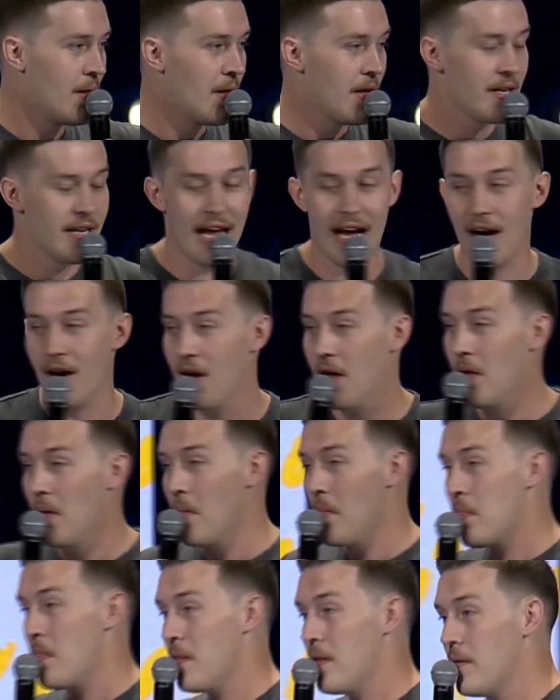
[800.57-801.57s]
Now,
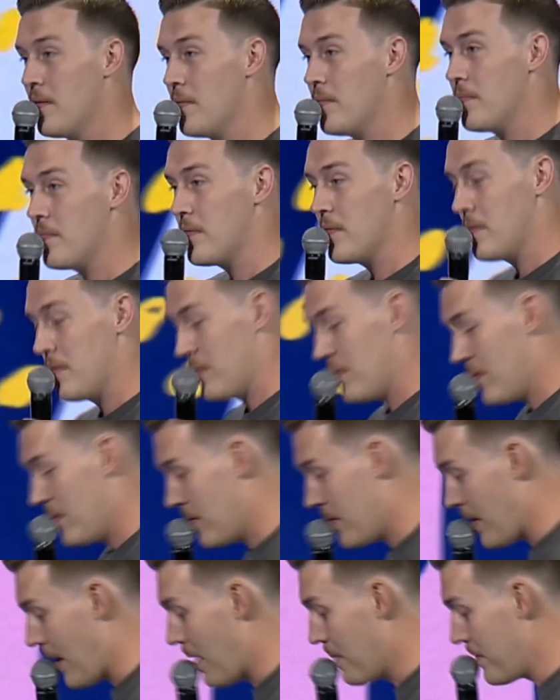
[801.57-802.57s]

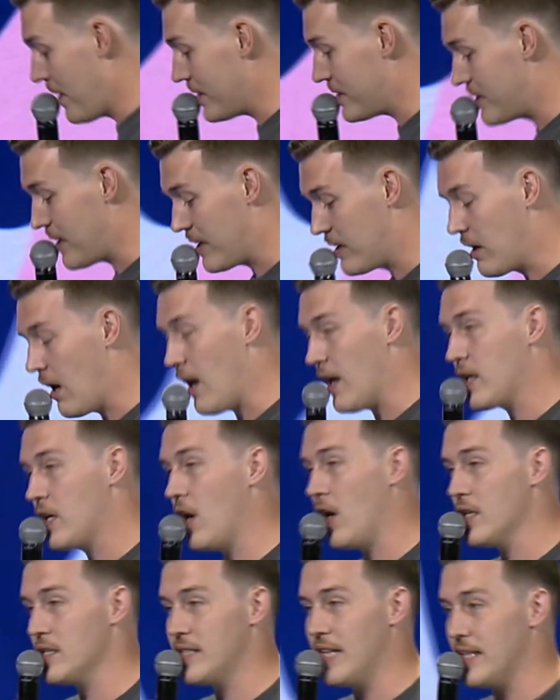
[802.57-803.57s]
I'm not saying God
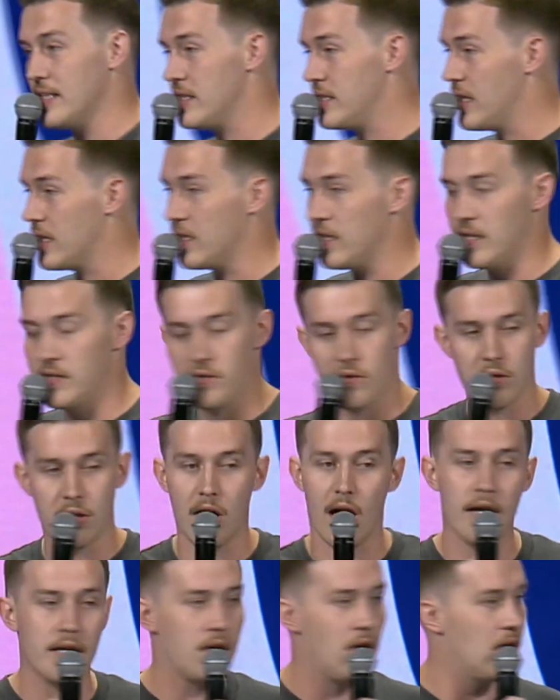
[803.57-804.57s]
caused that sickness or
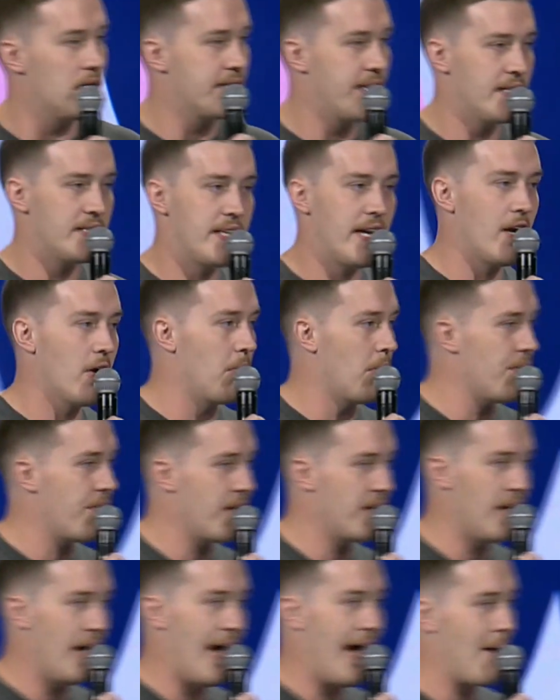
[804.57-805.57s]
God caused that terrible
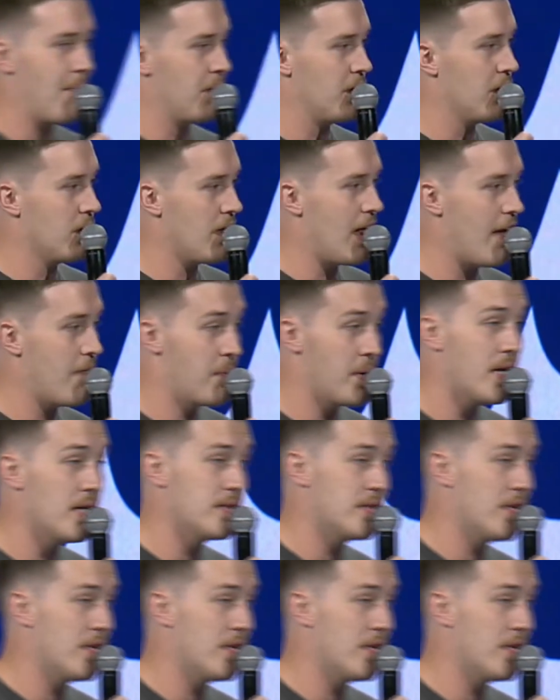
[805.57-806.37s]
thing to happen in your life because